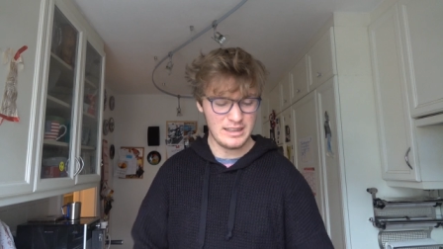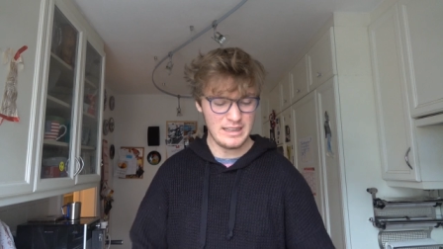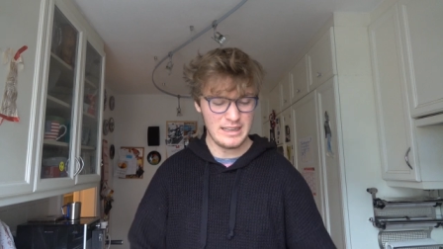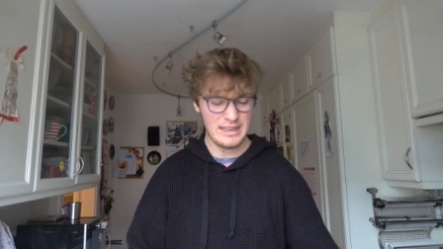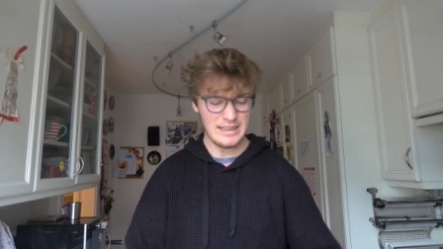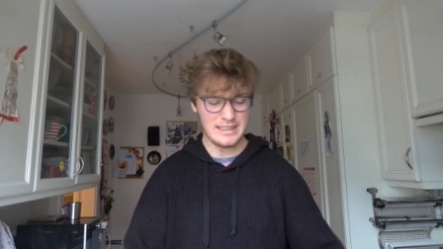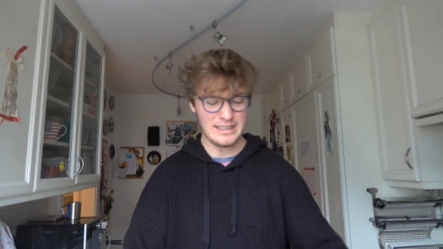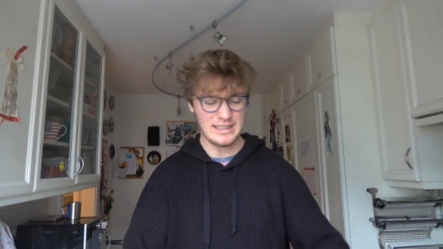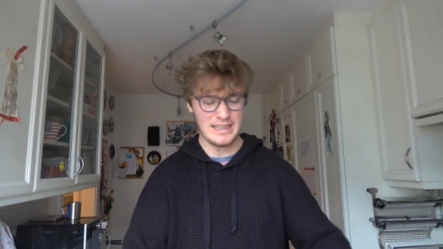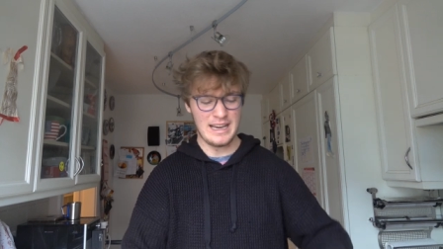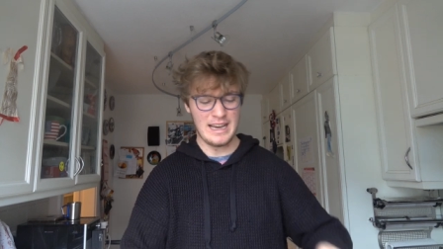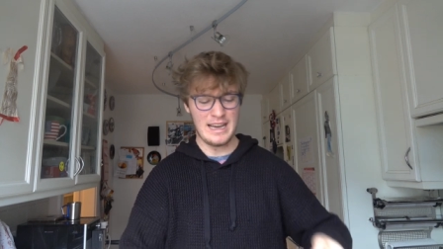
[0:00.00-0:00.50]

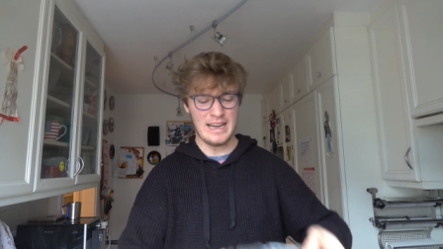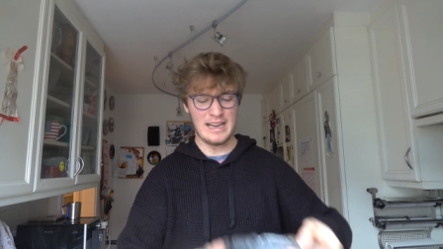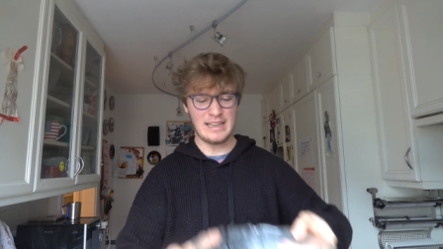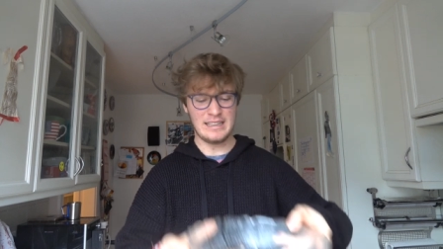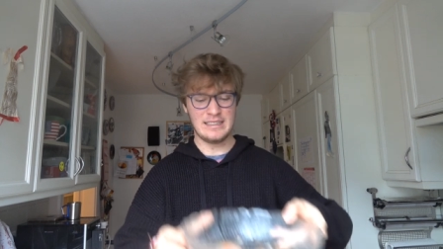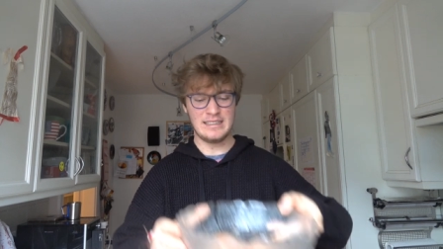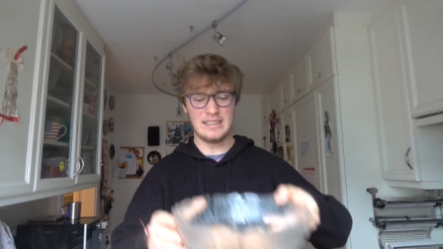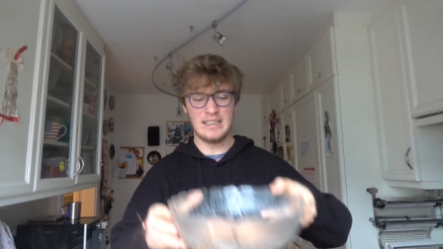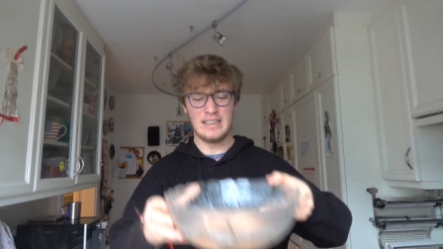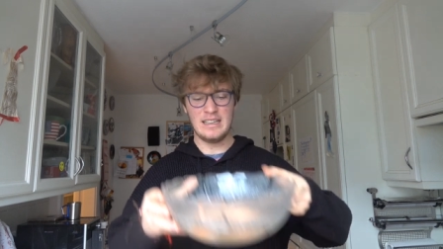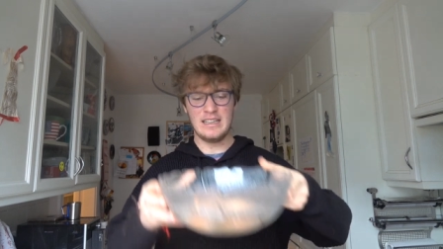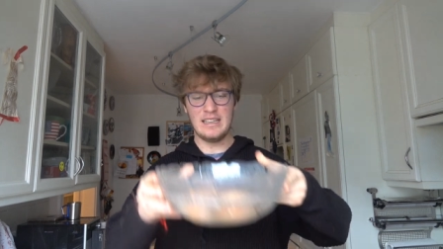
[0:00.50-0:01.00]
these
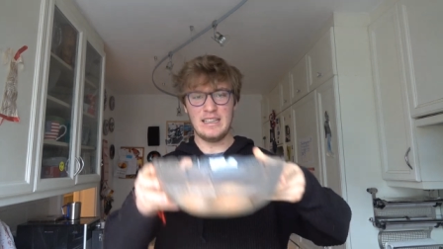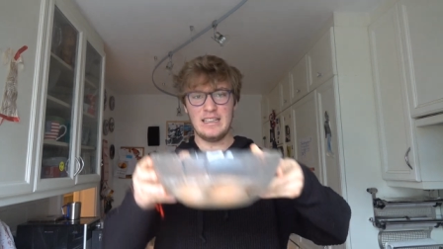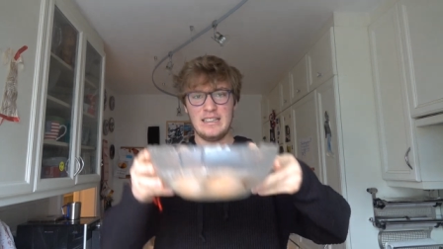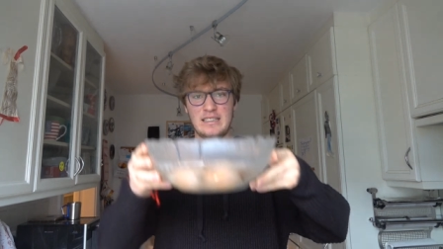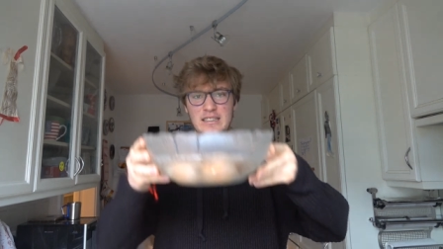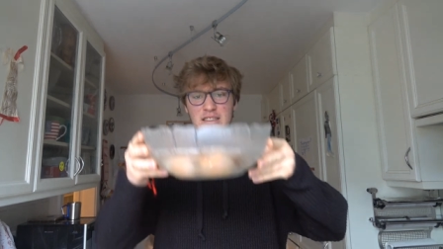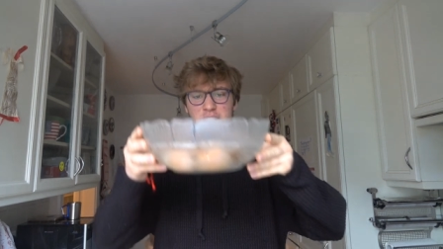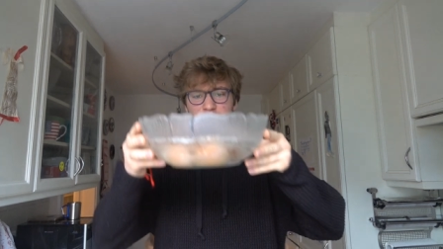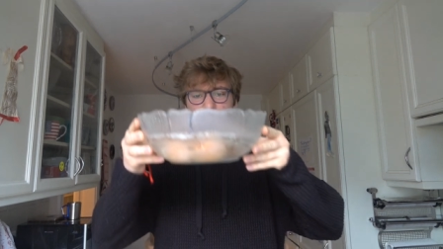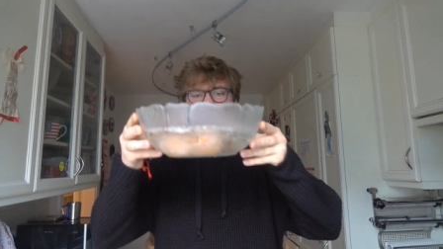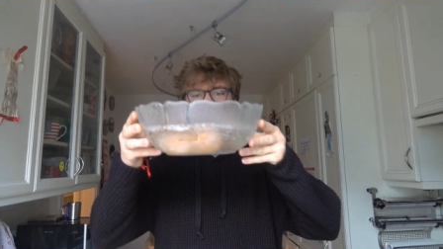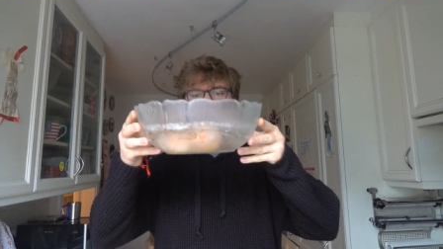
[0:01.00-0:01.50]
eggs
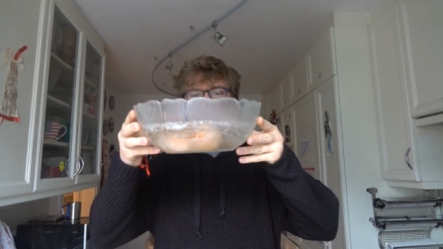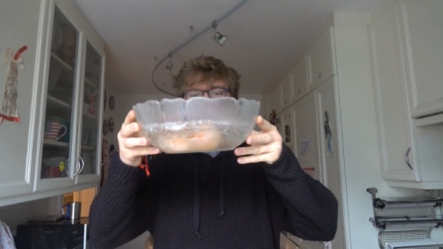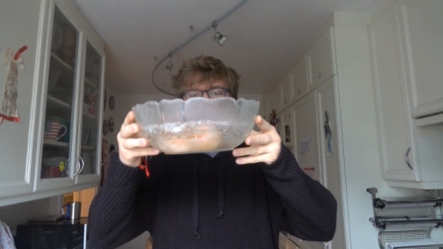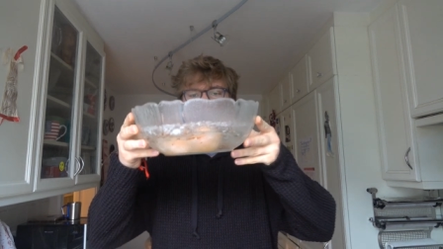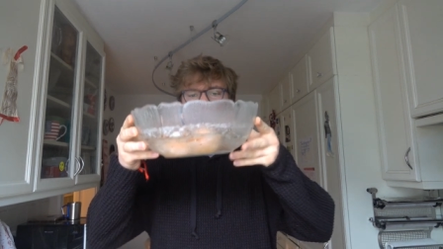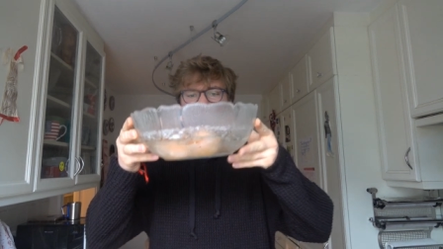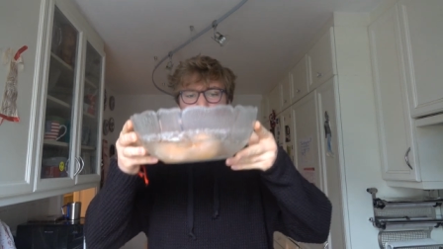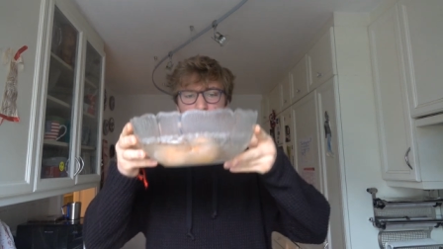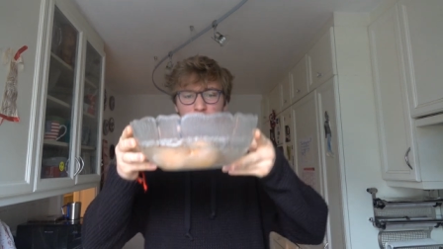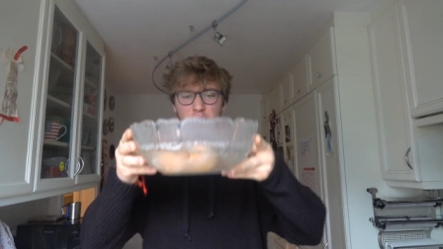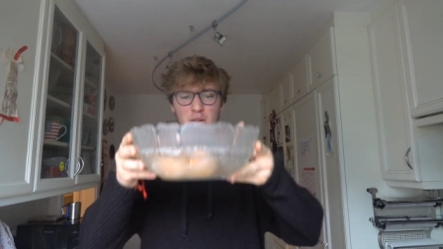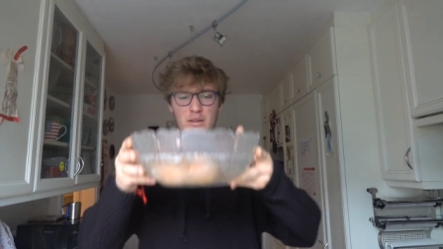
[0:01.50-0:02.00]
into the
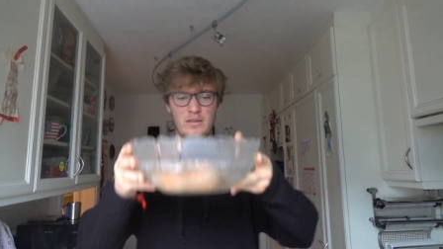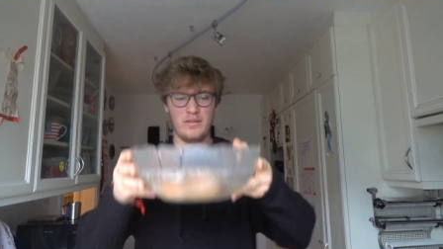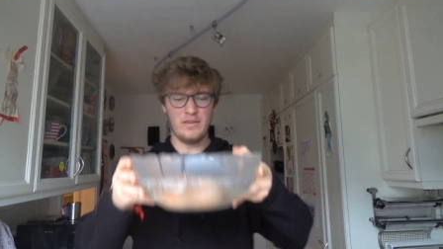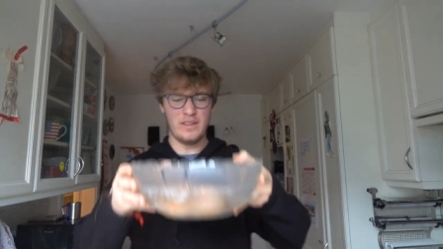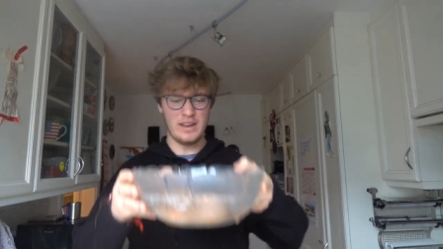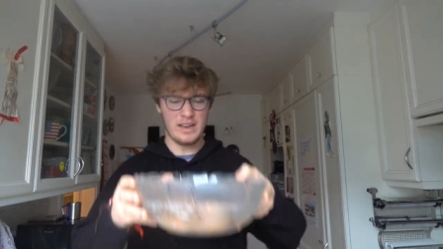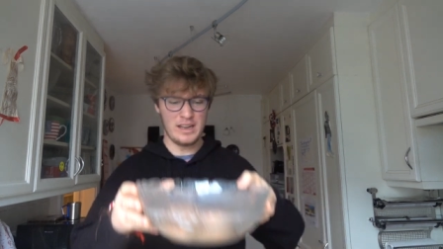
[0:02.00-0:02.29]
bowl of